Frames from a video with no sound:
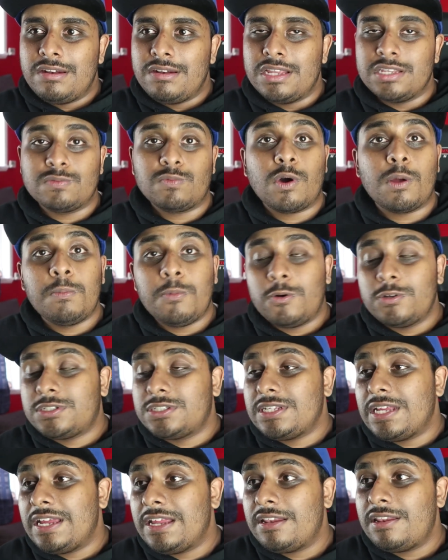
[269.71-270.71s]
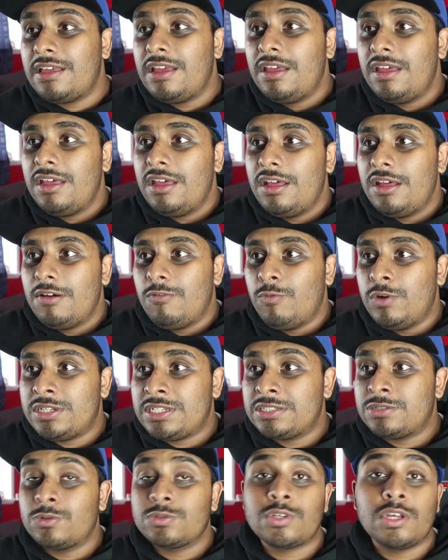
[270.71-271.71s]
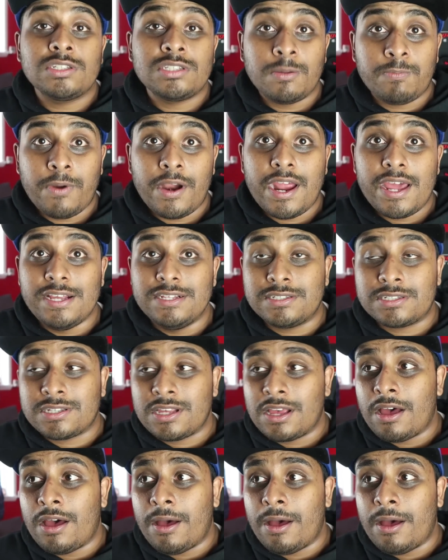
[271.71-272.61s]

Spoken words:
there's one more scene, which is also a surprise.